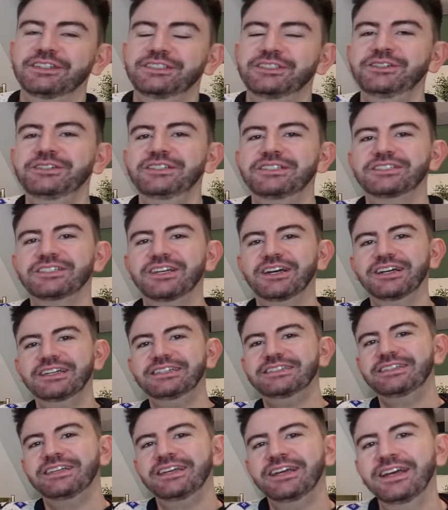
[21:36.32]
I do
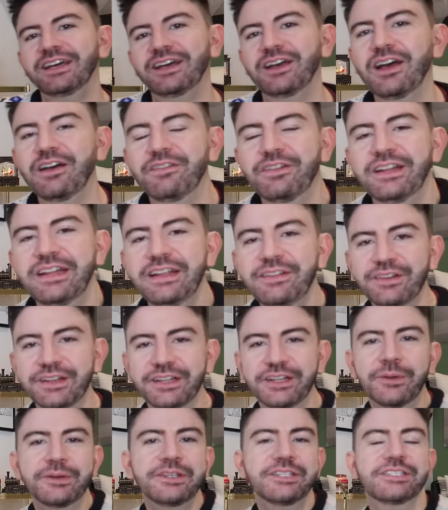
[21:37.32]
decide of an evening,
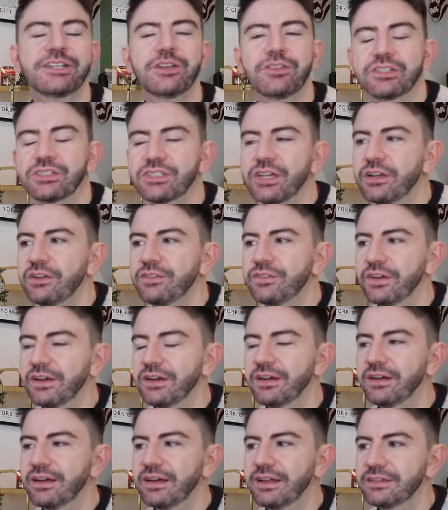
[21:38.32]
you know, when you sit on the
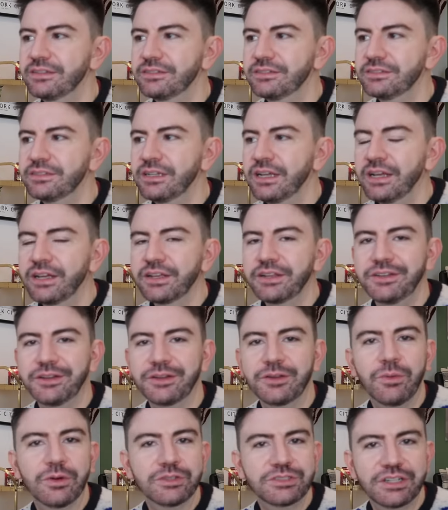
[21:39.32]
sofa and you know
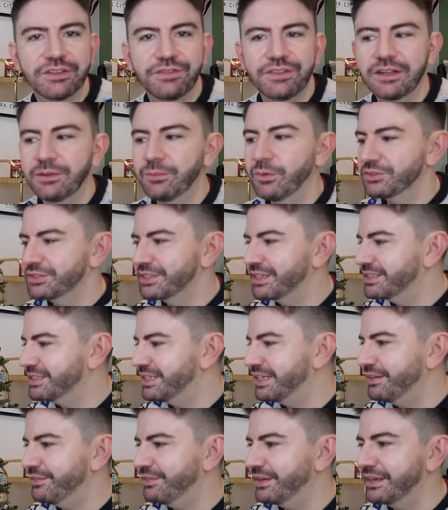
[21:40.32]
you're watching a film, watching the
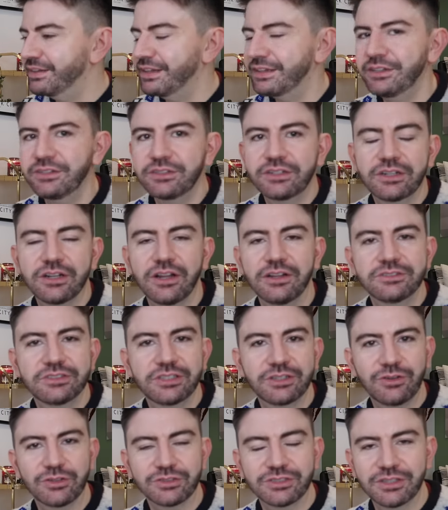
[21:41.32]
TV, and then you glance
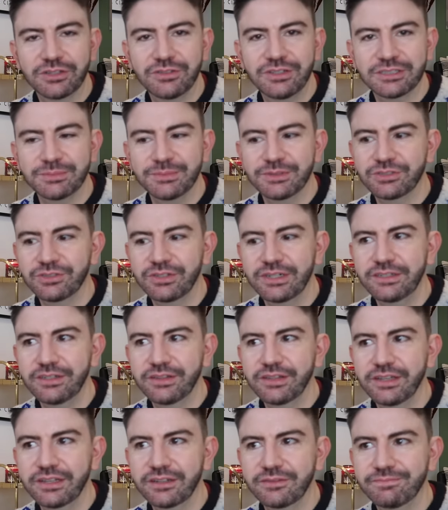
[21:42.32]
across at the Christmas tree and you
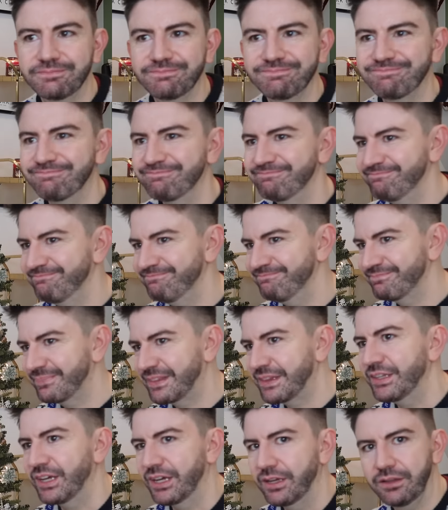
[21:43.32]
think,
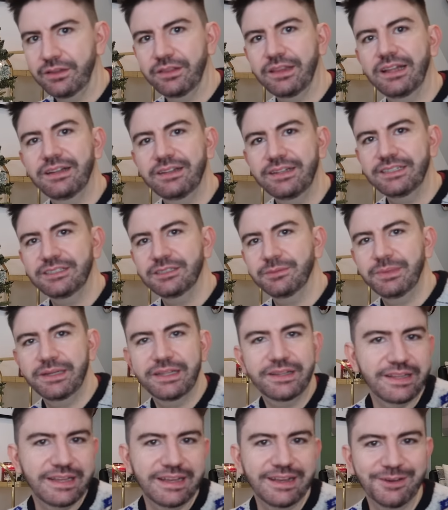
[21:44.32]
no, that needs a
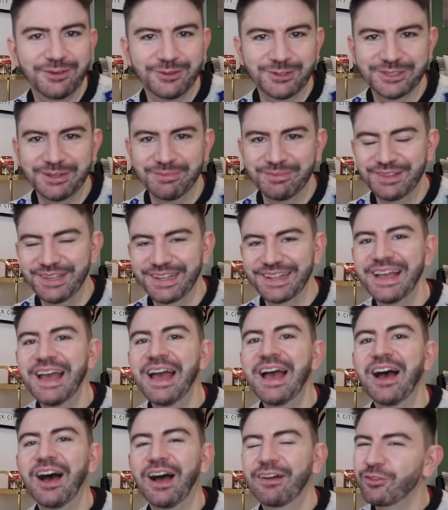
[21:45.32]
bit there or something.
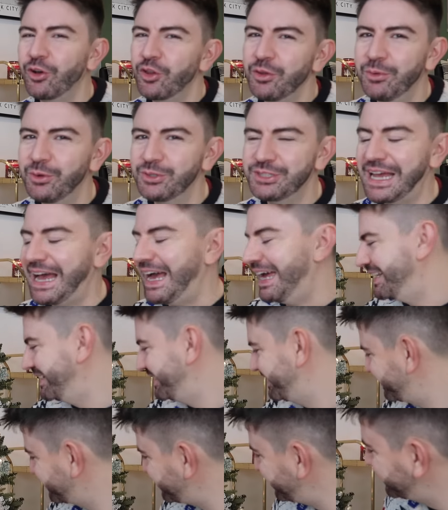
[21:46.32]
I've got them all to
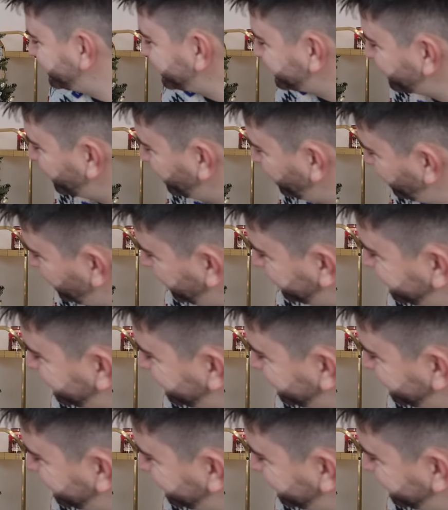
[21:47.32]
hand, so they're just all